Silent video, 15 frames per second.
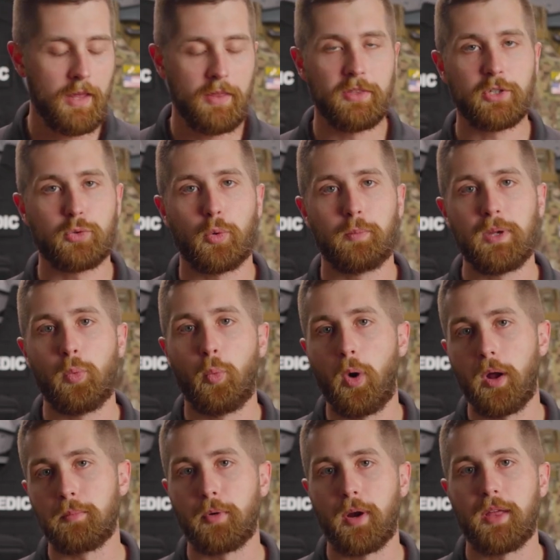this will be
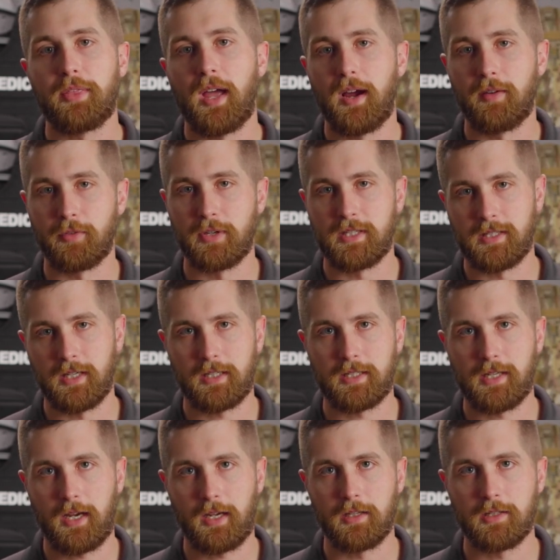one breath every six
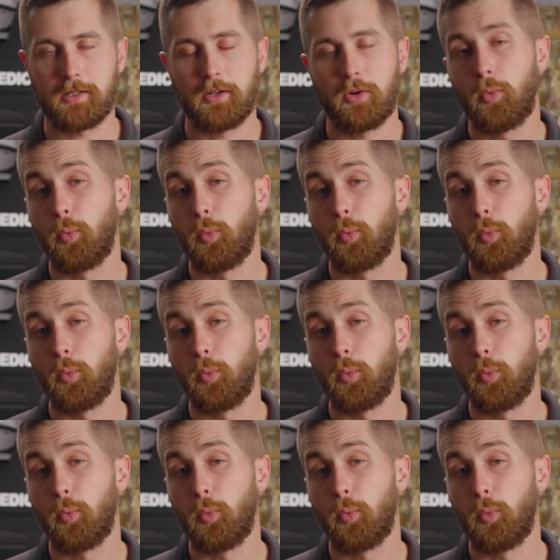seconds.